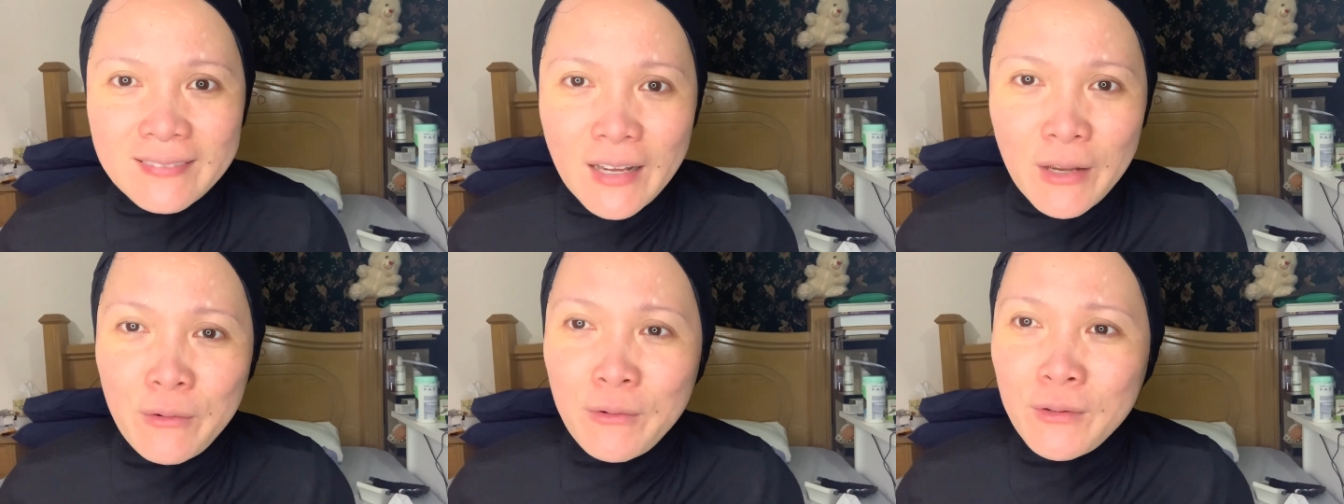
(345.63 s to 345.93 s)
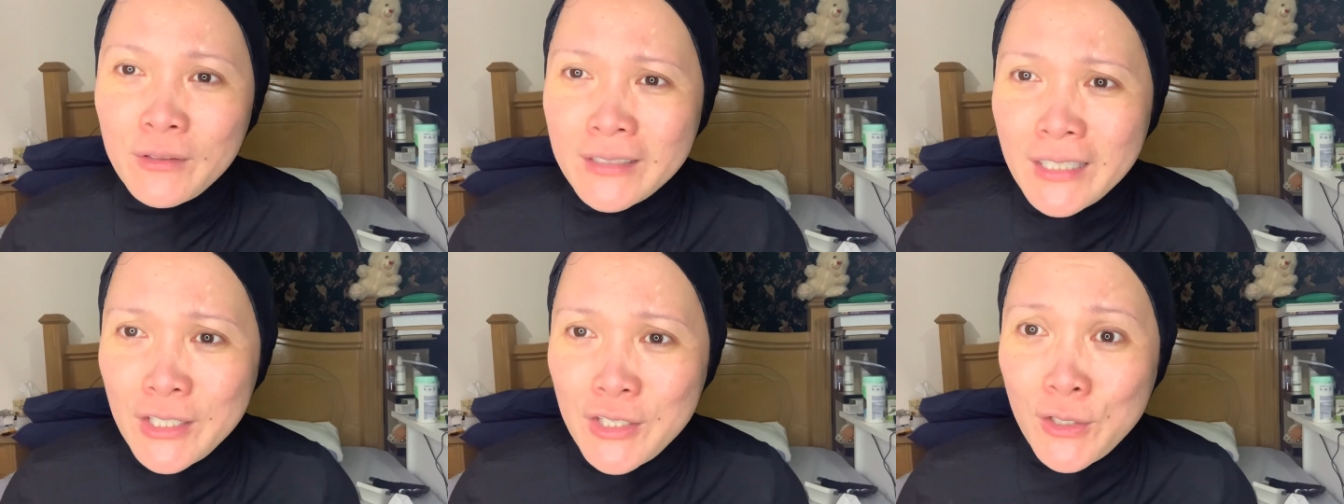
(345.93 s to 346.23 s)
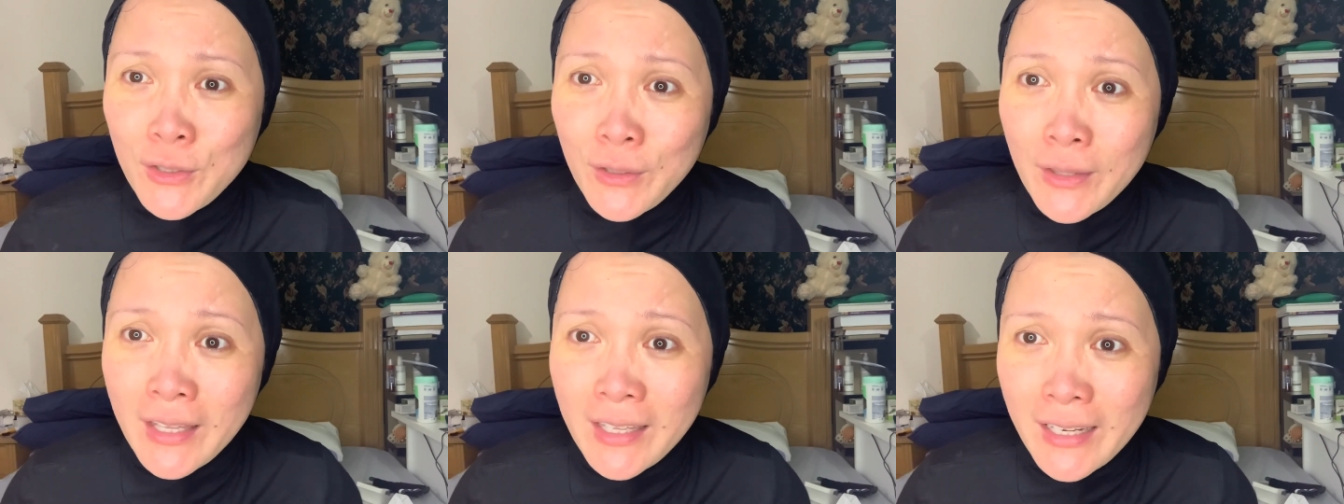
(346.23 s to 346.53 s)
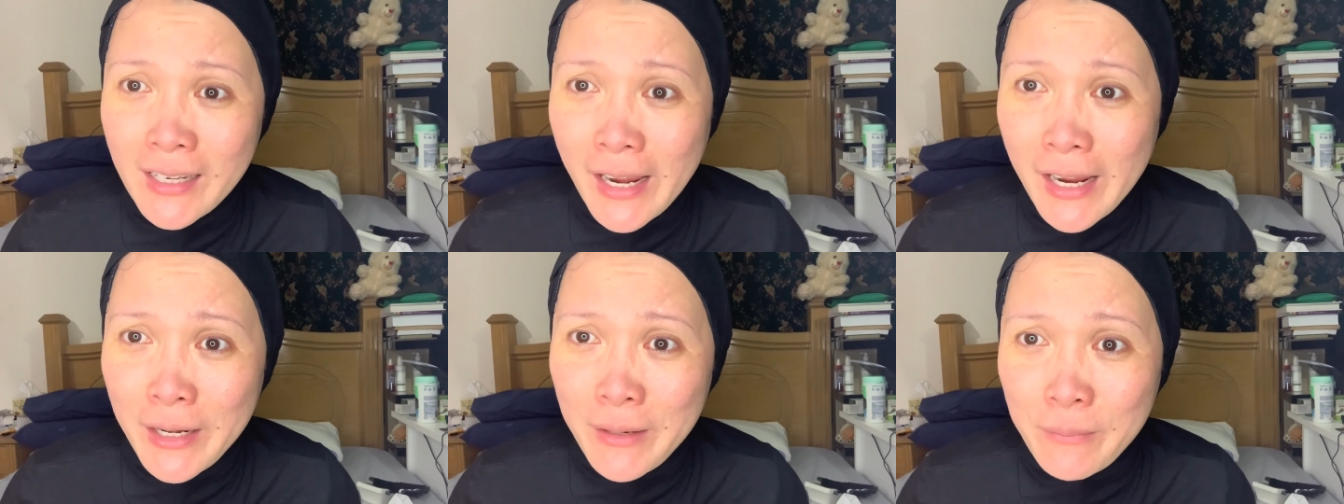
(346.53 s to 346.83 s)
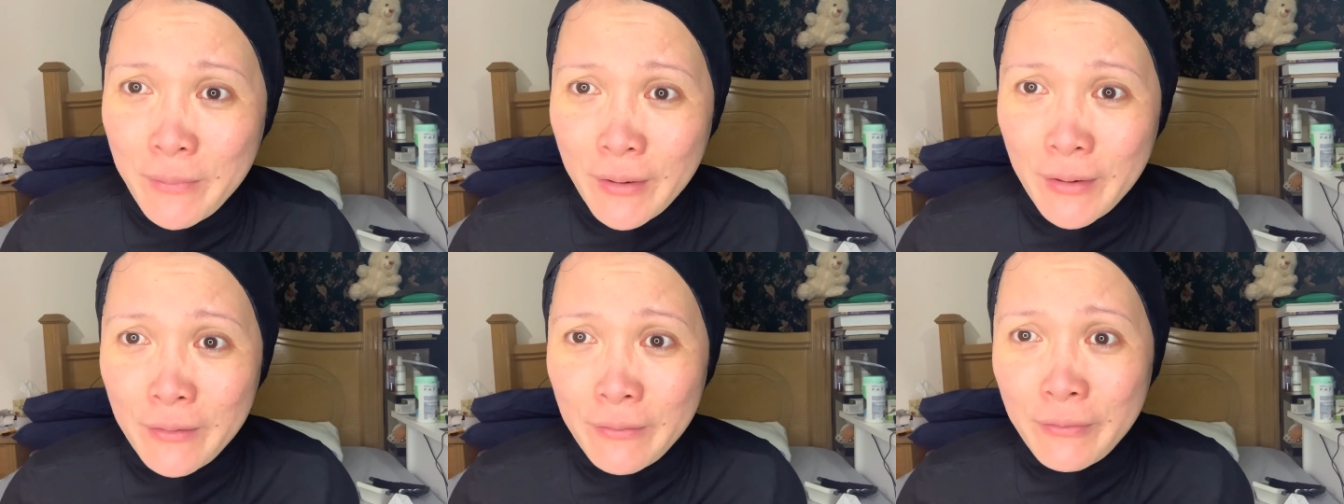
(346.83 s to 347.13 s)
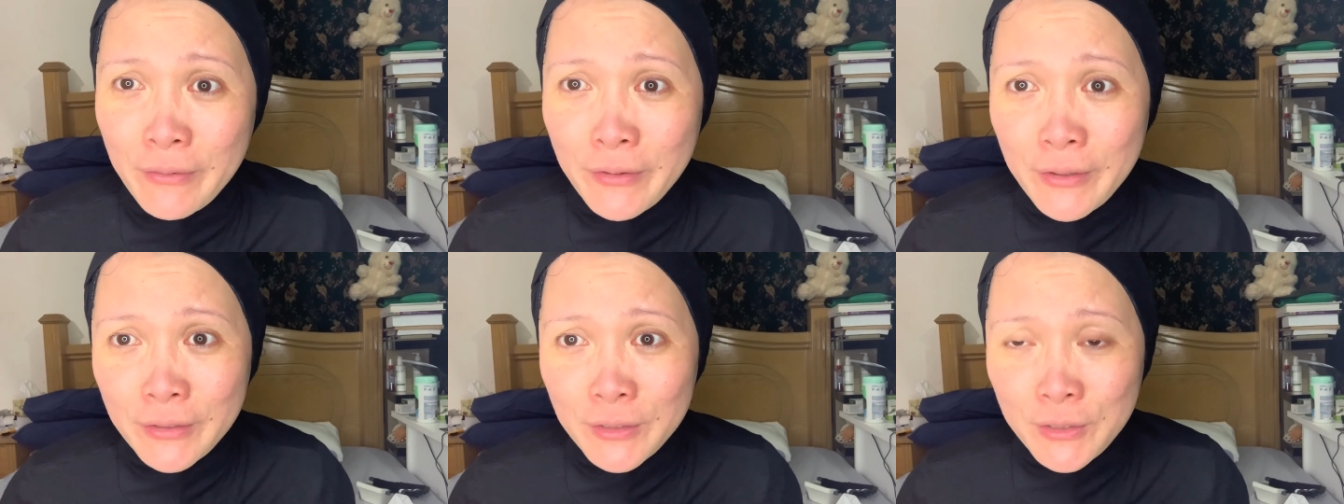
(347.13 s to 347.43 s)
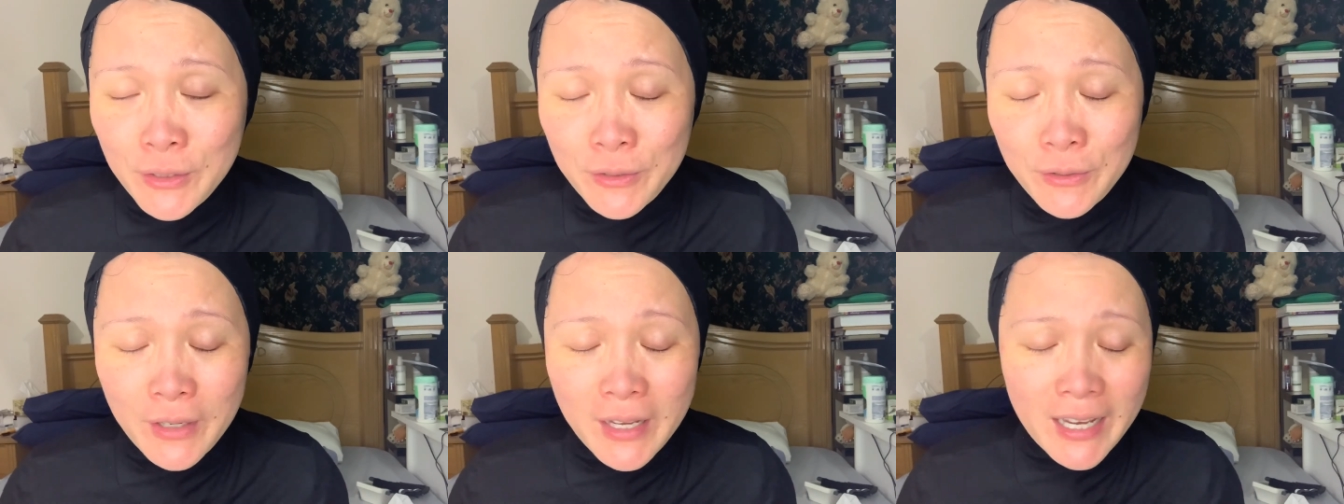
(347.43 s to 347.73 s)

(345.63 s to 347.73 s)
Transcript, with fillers: i will not show that anymore for to you